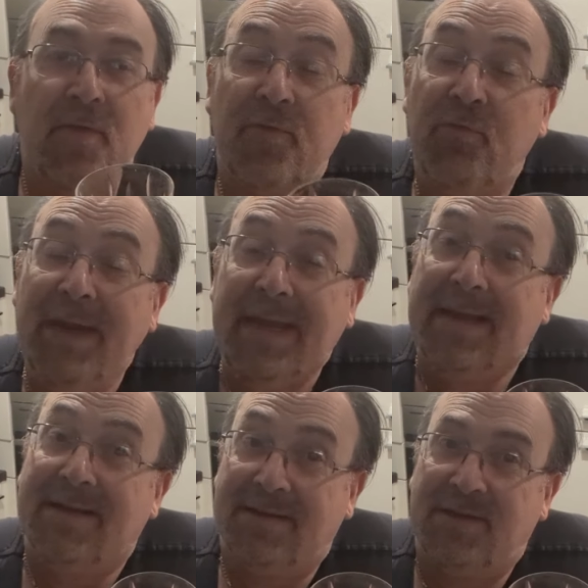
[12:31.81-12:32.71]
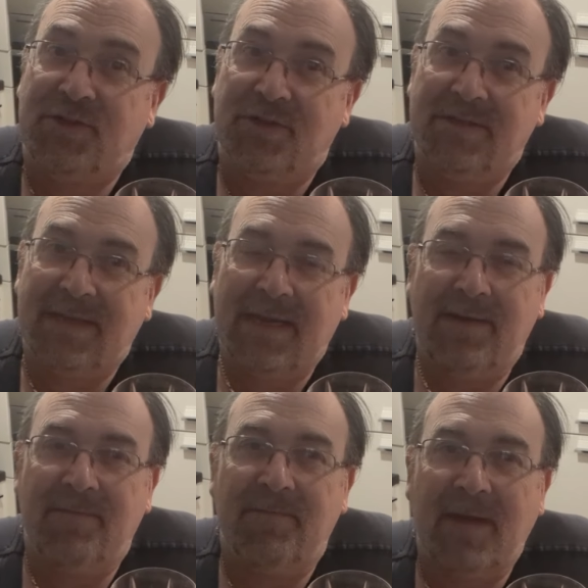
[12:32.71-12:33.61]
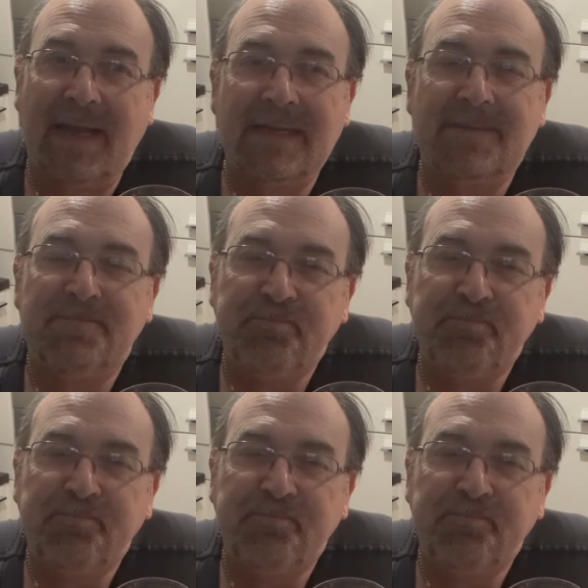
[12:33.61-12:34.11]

3 additions, in fact.